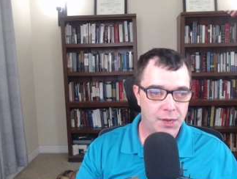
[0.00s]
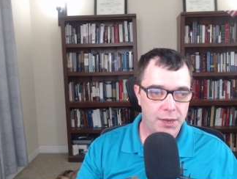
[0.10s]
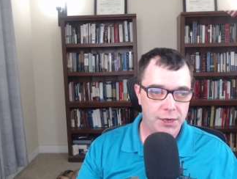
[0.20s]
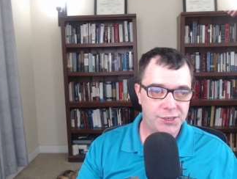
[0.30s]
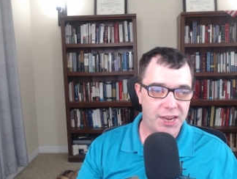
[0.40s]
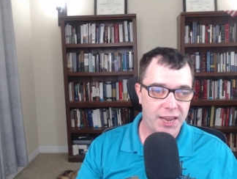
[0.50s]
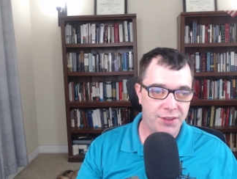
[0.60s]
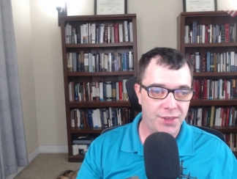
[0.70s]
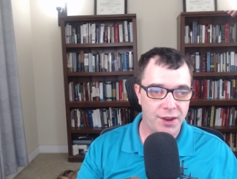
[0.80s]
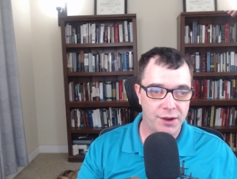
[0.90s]
You see,
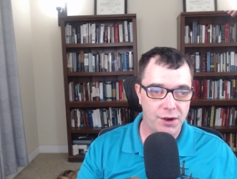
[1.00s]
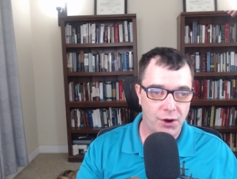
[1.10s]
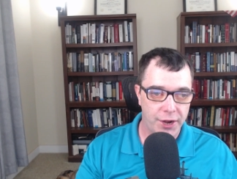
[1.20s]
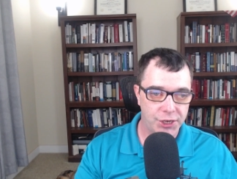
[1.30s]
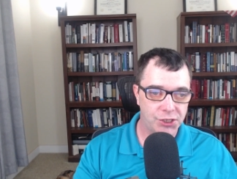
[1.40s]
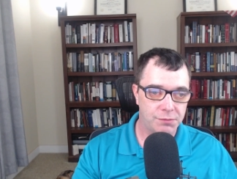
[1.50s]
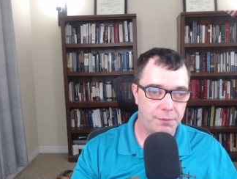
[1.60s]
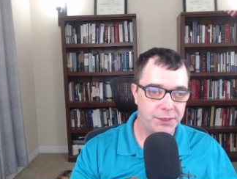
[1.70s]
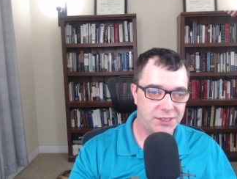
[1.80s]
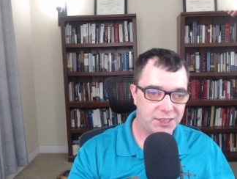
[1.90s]
in the incarnation,
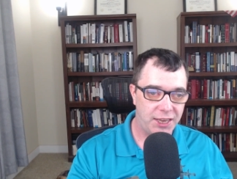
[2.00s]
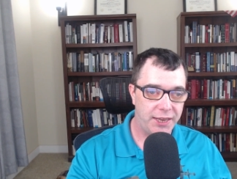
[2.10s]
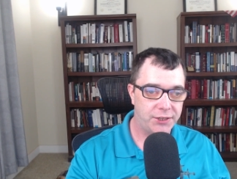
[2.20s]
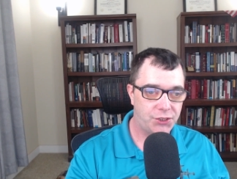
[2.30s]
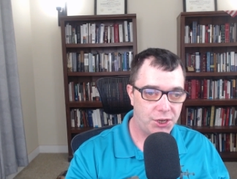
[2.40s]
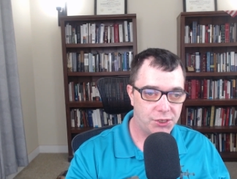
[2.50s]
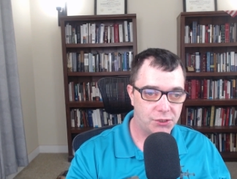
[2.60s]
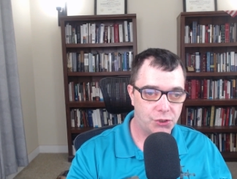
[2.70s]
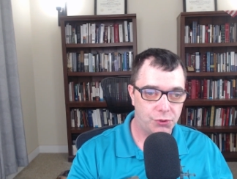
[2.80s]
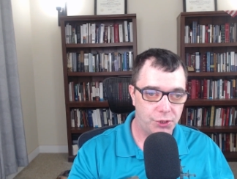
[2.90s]
what we see is
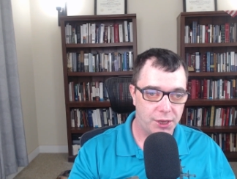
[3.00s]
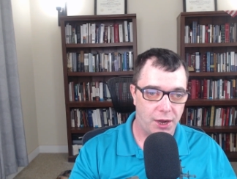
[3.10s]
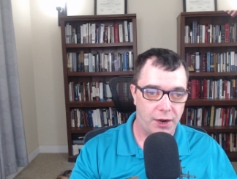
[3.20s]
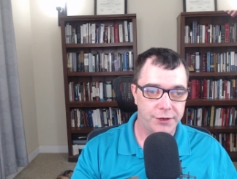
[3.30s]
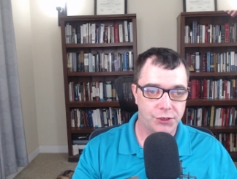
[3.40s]
Jesus, truly God and